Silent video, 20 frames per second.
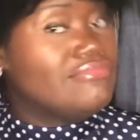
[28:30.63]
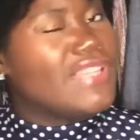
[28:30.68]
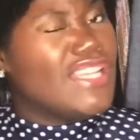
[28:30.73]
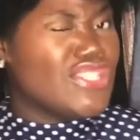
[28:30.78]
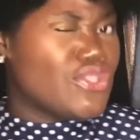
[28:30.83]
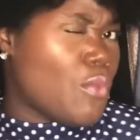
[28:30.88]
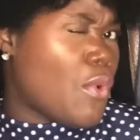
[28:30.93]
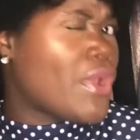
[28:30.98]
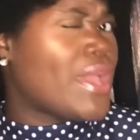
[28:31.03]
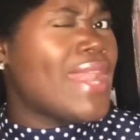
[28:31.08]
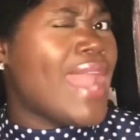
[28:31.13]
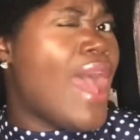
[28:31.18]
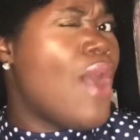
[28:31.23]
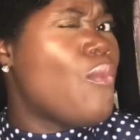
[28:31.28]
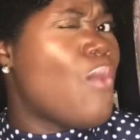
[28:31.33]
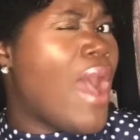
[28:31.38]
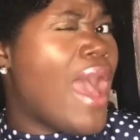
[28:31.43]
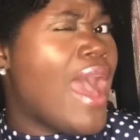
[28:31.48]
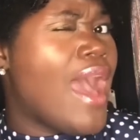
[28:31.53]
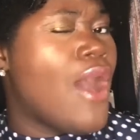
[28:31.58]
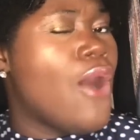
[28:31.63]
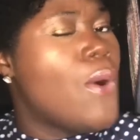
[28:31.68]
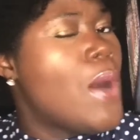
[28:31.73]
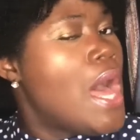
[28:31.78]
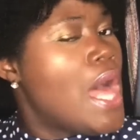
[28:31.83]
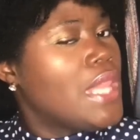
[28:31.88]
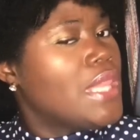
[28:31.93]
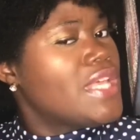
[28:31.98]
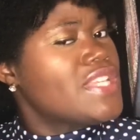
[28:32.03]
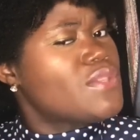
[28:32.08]
Let's work it out. Wow.
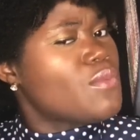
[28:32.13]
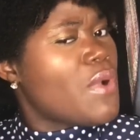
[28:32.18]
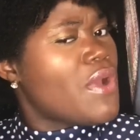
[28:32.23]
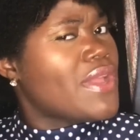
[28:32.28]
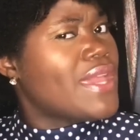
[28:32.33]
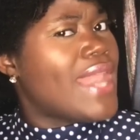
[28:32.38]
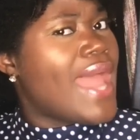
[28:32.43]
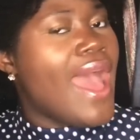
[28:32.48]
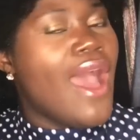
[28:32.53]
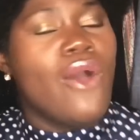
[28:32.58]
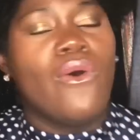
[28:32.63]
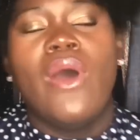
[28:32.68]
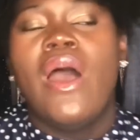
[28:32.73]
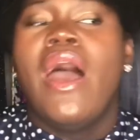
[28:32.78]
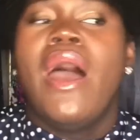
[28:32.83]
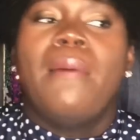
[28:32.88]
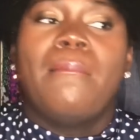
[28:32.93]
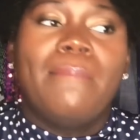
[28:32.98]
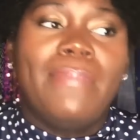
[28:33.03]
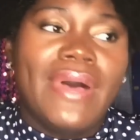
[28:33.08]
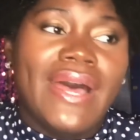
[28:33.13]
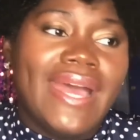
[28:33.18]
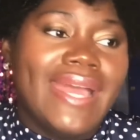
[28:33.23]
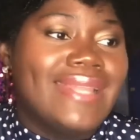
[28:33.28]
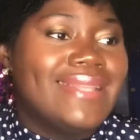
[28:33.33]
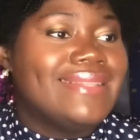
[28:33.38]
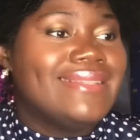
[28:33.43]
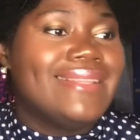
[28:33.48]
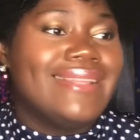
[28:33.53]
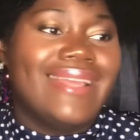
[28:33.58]
Let's work it out.
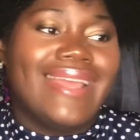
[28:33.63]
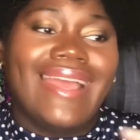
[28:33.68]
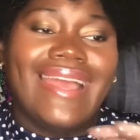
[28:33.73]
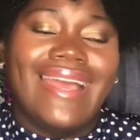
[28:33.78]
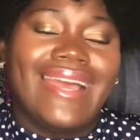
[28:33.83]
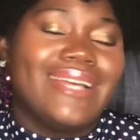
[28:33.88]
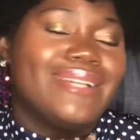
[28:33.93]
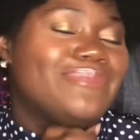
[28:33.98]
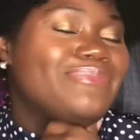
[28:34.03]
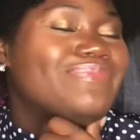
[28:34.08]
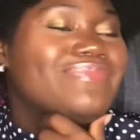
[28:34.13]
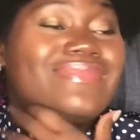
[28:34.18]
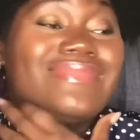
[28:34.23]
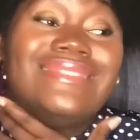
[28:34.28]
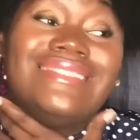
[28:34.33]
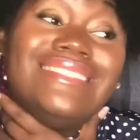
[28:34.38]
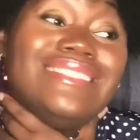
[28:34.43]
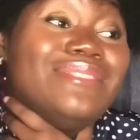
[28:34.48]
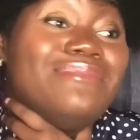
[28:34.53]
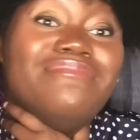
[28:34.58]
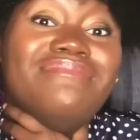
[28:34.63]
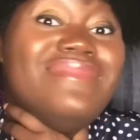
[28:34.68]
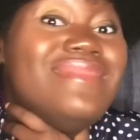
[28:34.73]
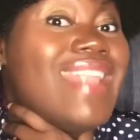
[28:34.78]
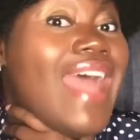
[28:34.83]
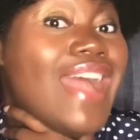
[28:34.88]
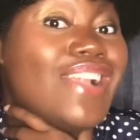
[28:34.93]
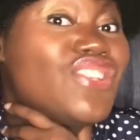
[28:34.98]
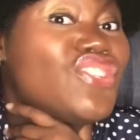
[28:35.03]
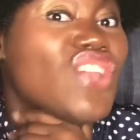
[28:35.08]
But
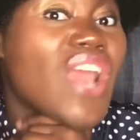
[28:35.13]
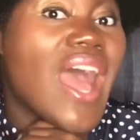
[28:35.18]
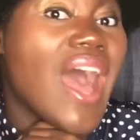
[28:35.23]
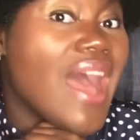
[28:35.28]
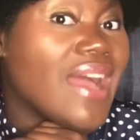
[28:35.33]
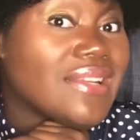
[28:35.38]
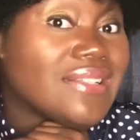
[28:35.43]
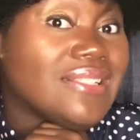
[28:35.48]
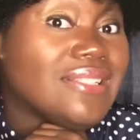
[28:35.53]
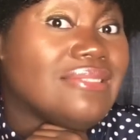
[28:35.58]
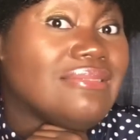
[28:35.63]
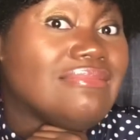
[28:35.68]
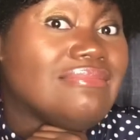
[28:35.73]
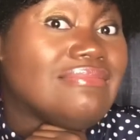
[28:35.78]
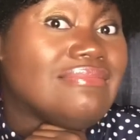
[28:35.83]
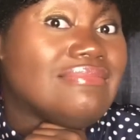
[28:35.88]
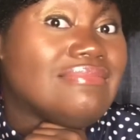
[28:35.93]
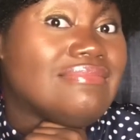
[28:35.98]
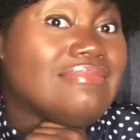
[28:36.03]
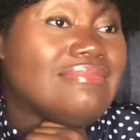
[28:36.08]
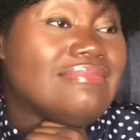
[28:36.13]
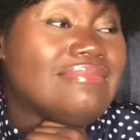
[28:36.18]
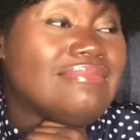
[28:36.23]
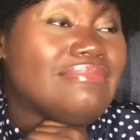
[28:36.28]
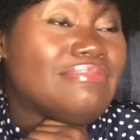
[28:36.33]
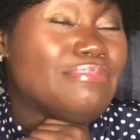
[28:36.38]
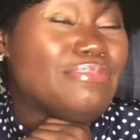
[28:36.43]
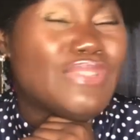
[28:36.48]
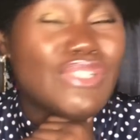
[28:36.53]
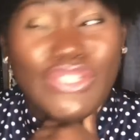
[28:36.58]
not shocked,
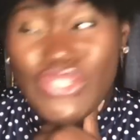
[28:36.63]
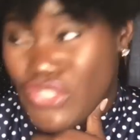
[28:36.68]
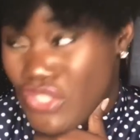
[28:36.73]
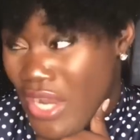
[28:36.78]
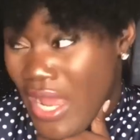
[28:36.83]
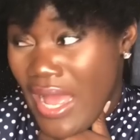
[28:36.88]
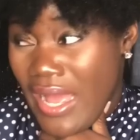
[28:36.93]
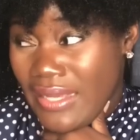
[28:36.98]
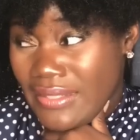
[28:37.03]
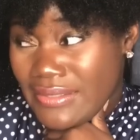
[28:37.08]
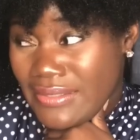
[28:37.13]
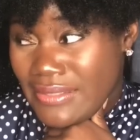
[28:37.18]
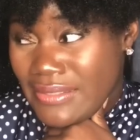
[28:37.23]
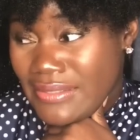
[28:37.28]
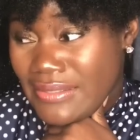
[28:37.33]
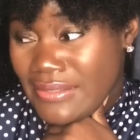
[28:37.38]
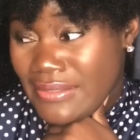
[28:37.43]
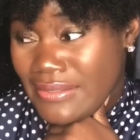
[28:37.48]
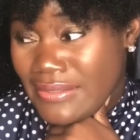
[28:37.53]
but shocked.